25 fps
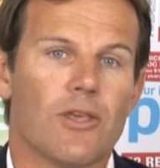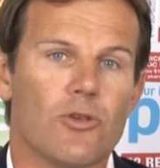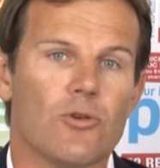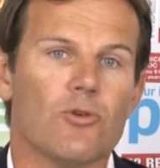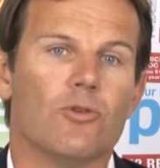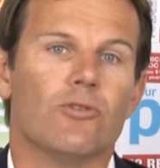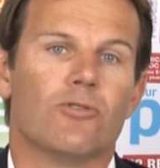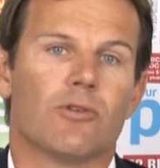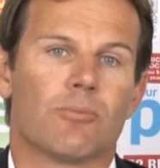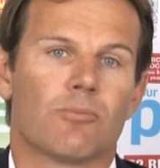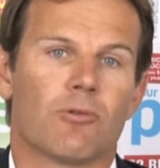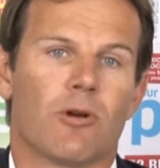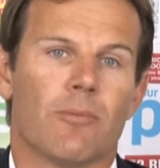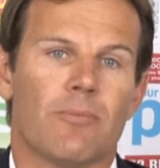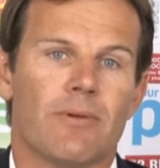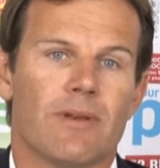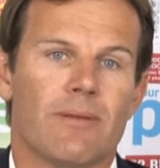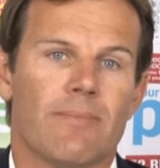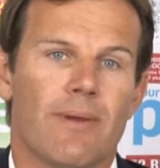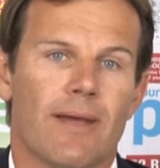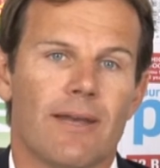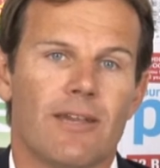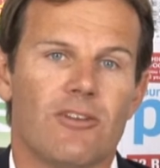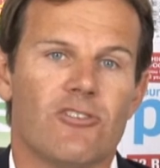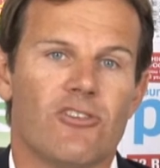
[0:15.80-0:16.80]
use a property
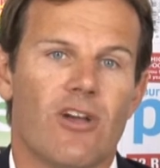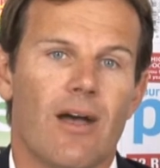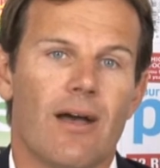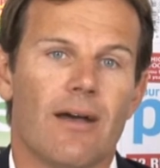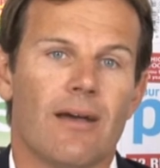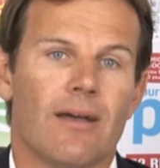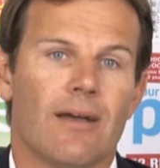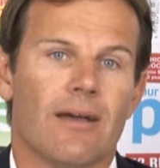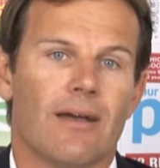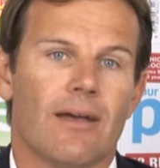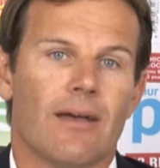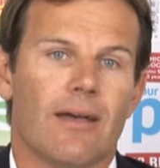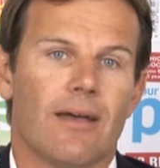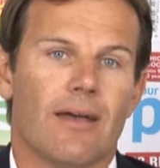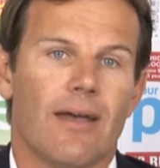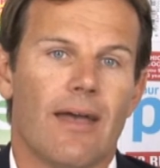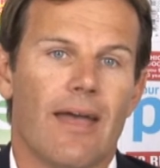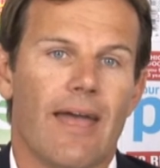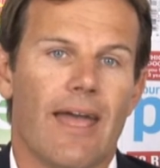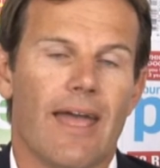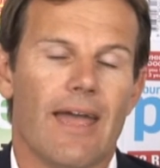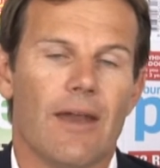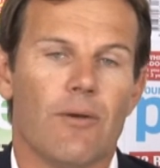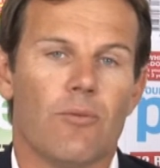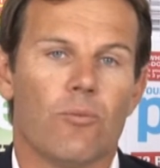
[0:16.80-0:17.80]
manager?
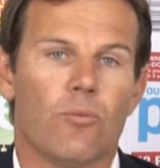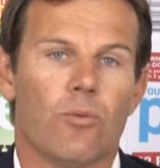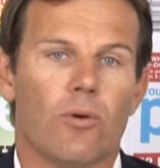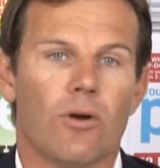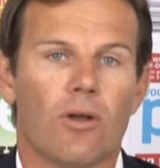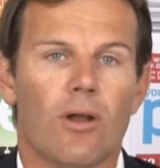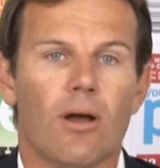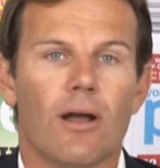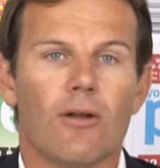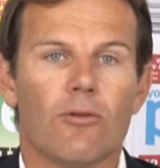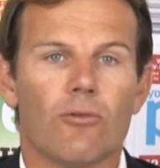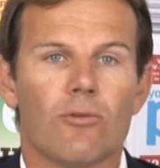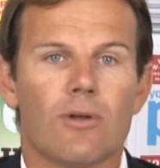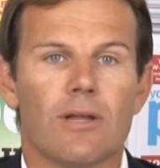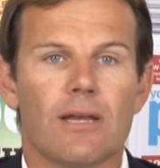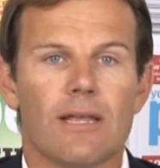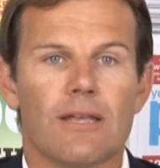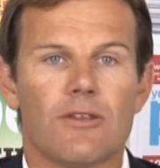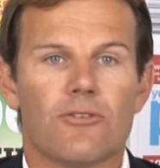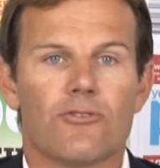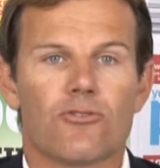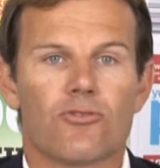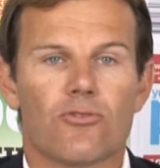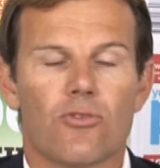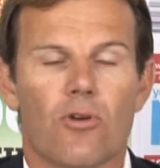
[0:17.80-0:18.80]
And what I
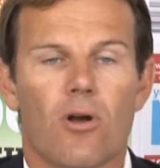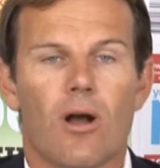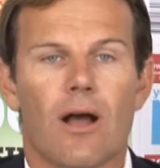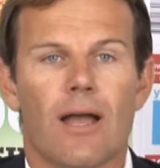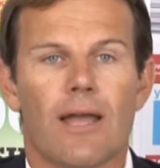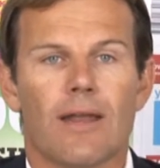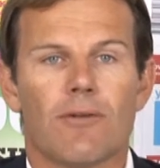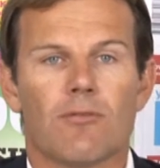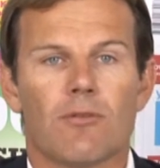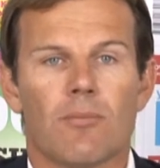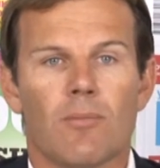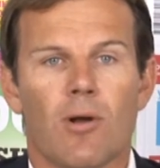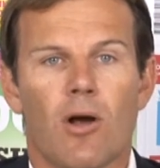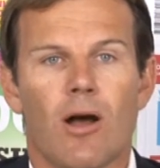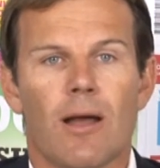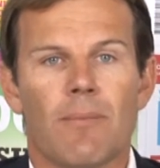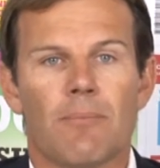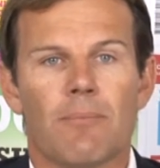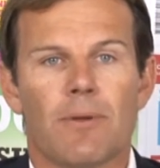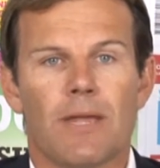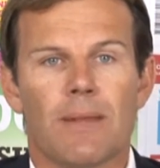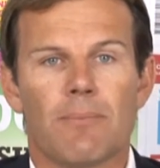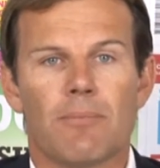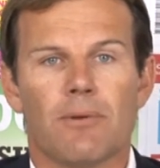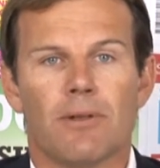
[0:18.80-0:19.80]
really try and
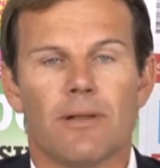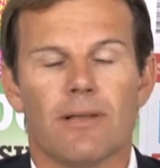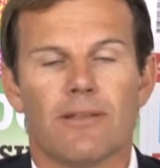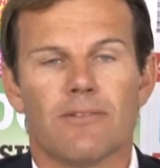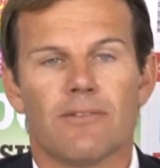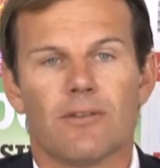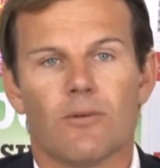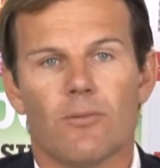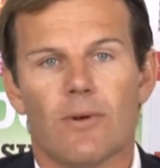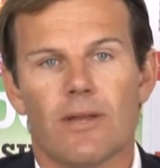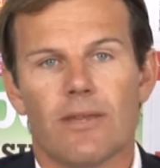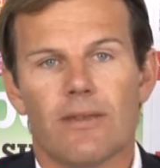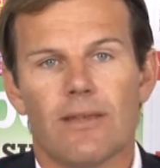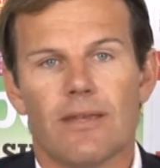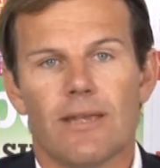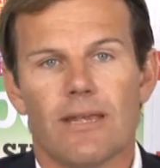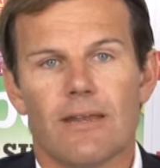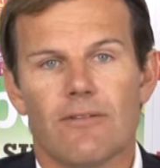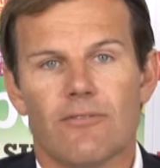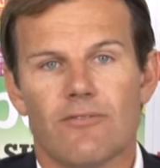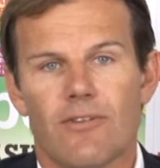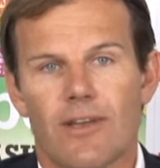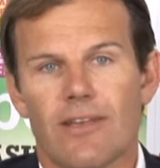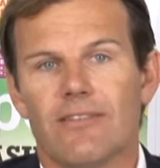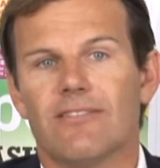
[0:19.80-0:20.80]
remind people is that when you're
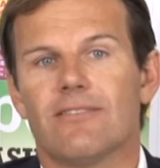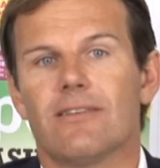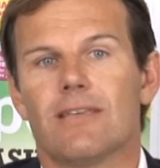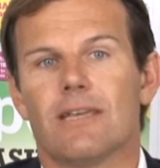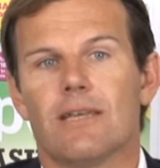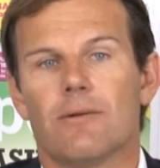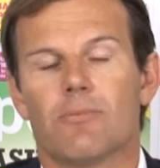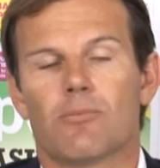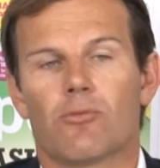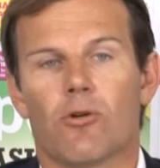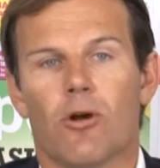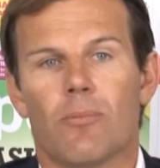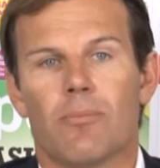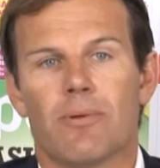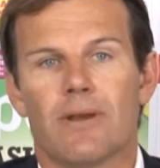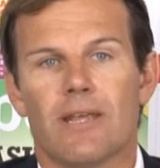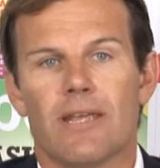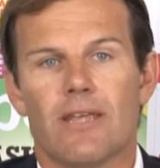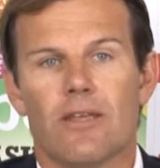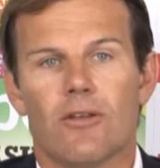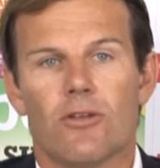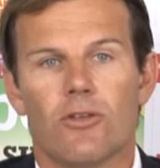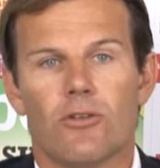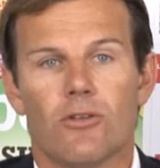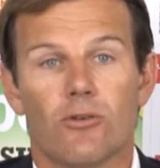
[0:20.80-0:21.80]
investing in
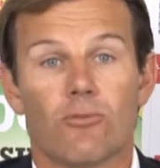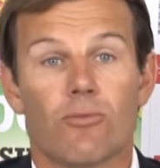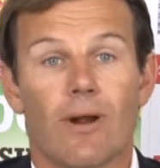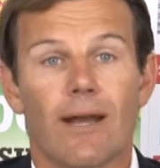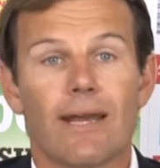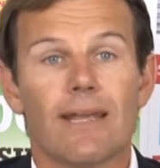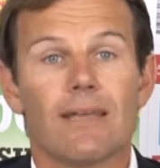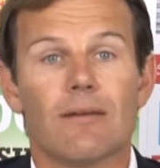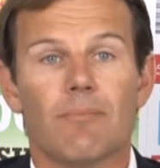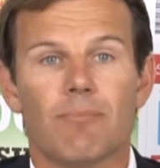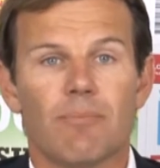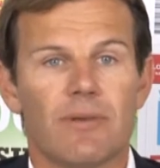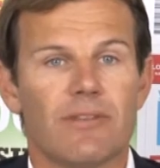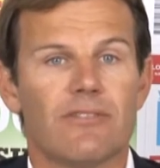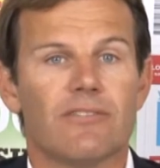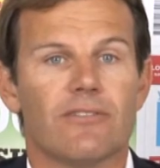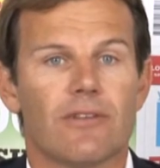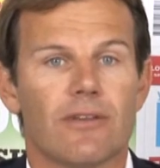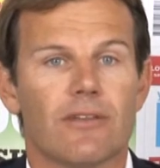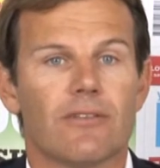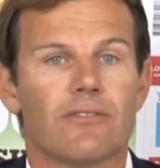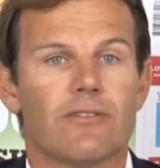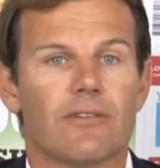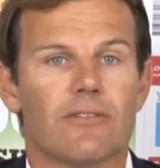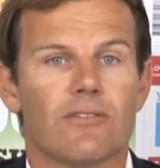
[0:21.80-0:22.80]
property, you're running a
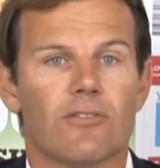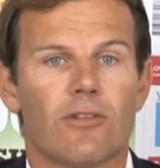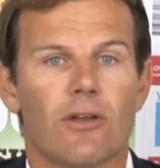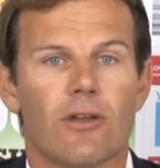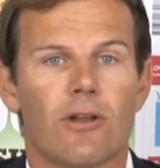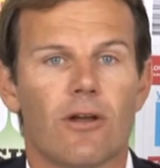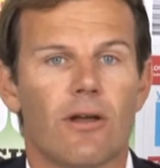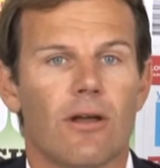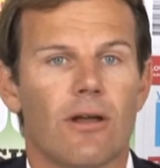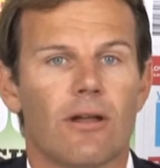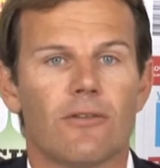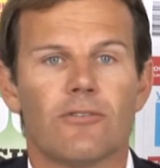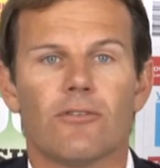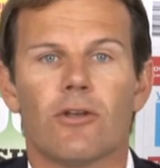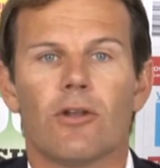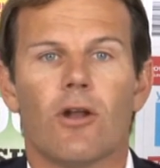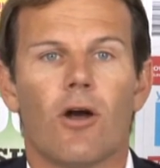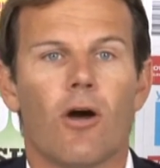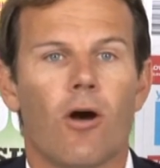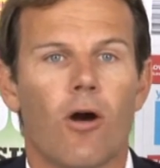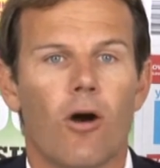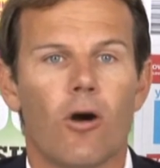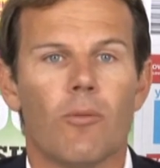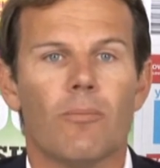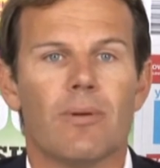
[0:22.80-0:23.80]
business. It's not a
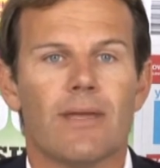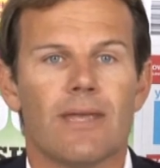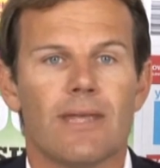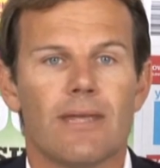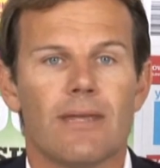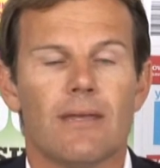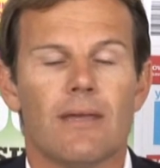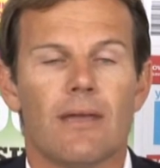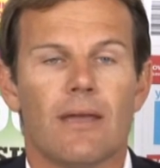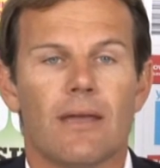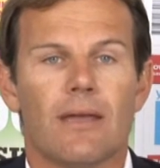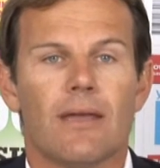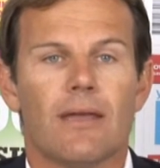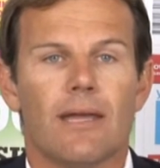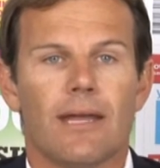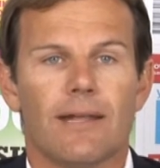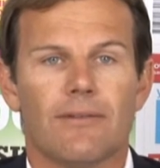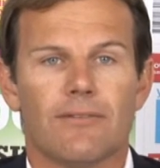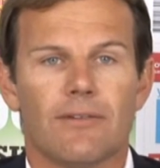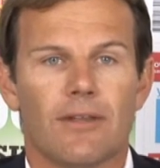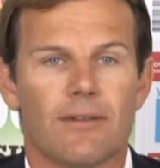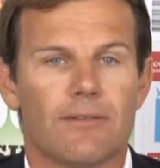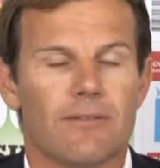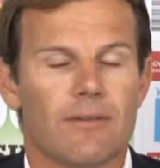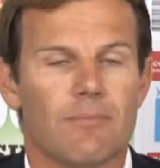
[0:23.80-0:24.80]
hobby,
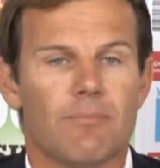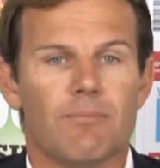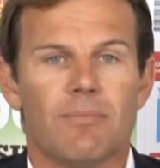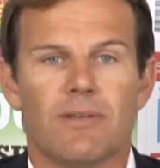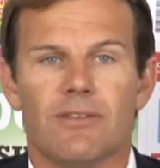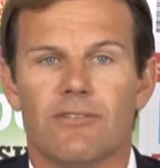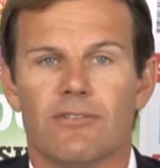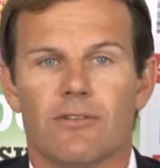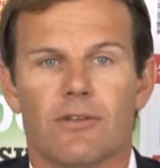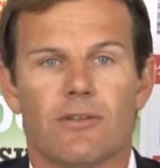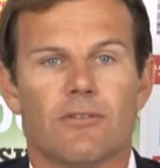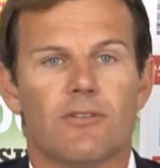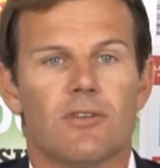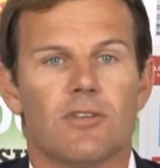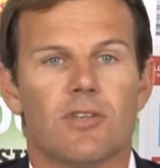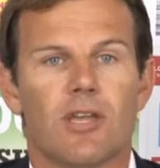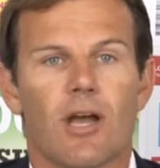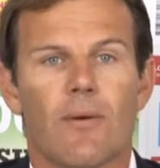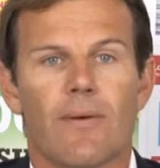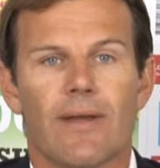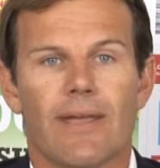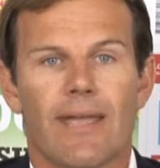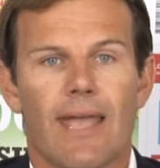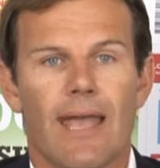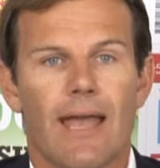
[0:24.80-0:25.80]
it's a business. You're
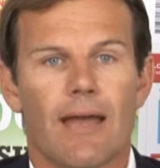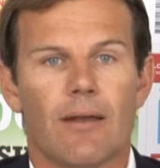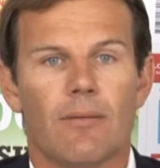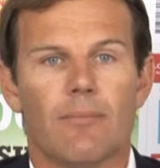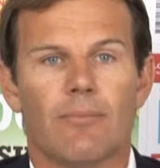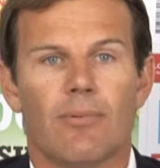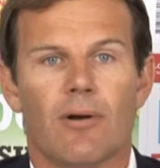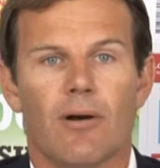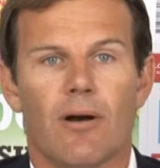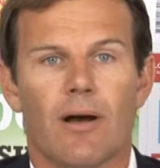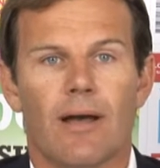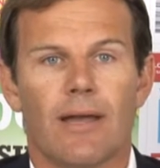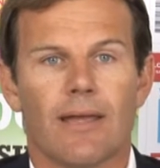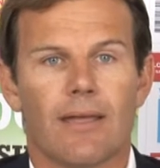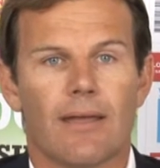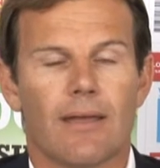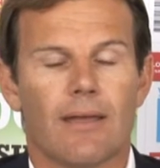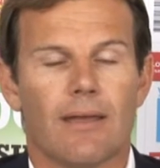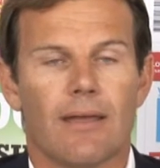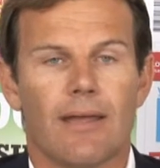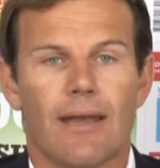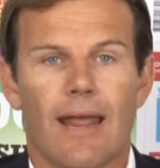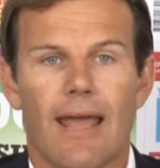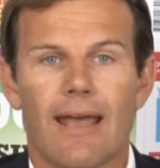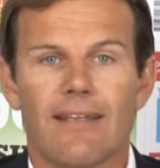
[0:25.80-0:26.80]
going out and buying
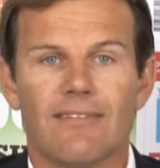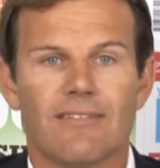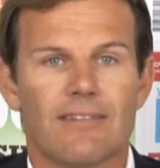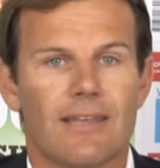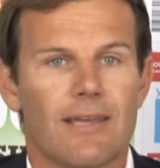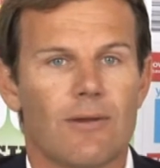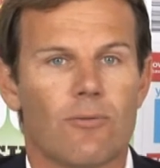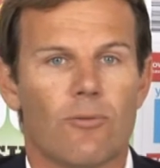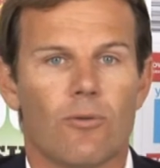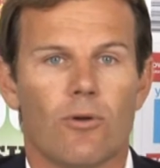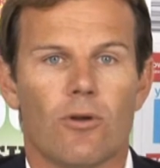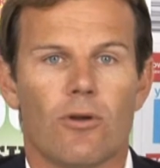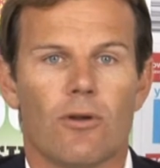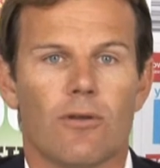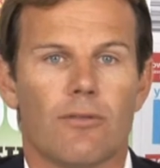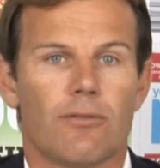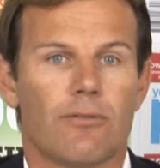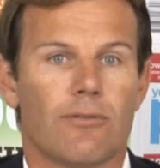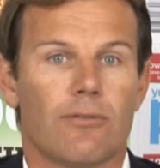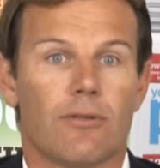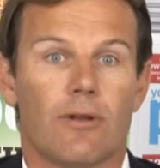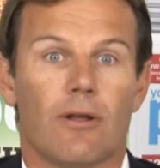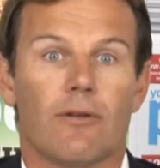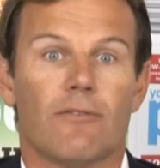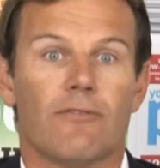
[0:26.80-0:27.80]
an asset
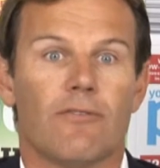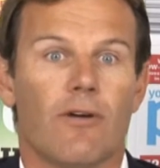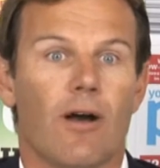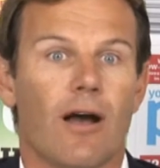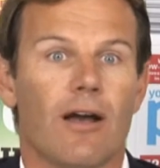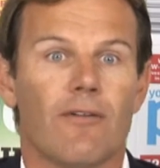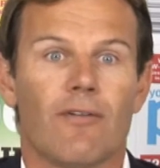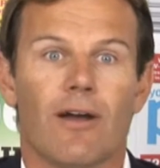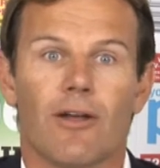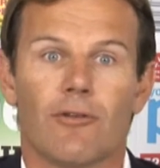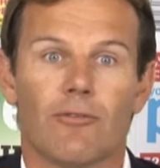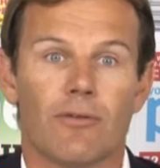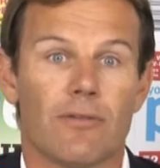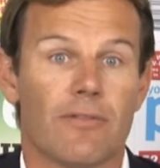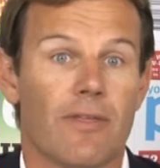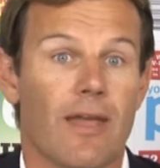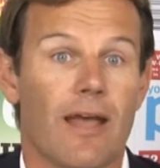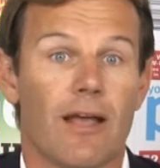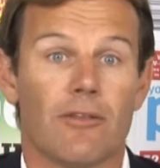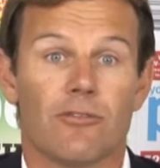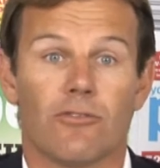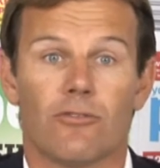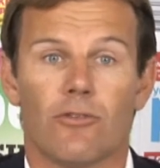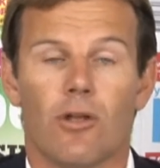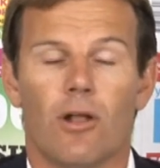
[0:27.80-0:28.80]
worth, you know,
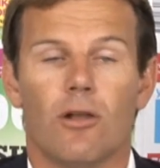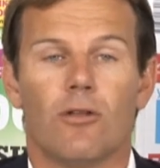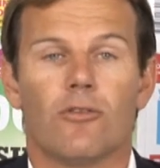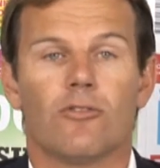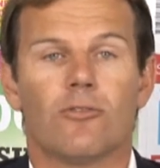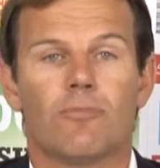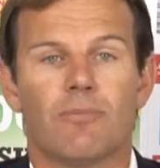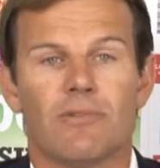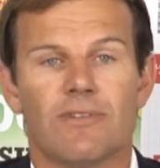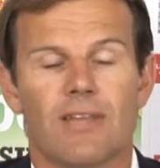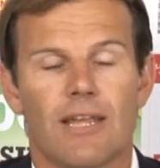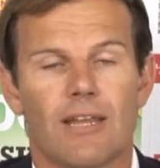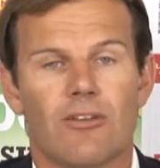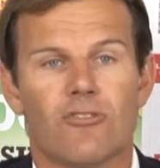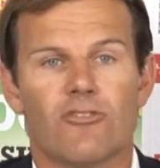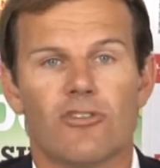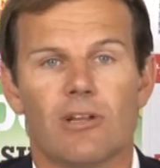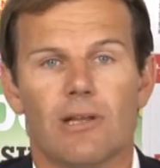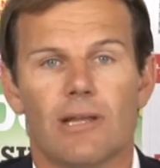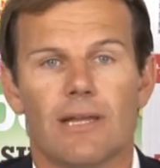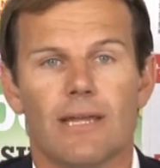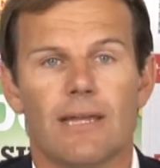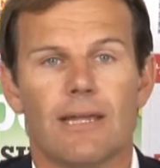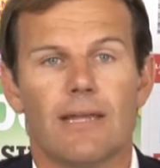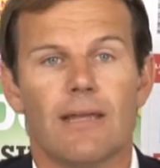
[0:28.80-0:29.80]
$500,000
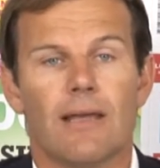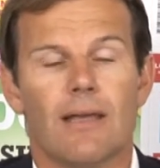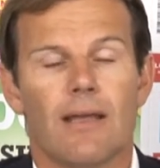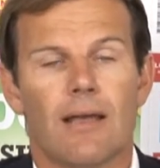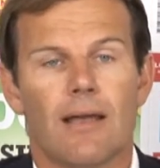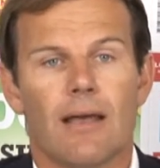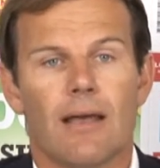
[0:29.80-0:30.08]
potentially.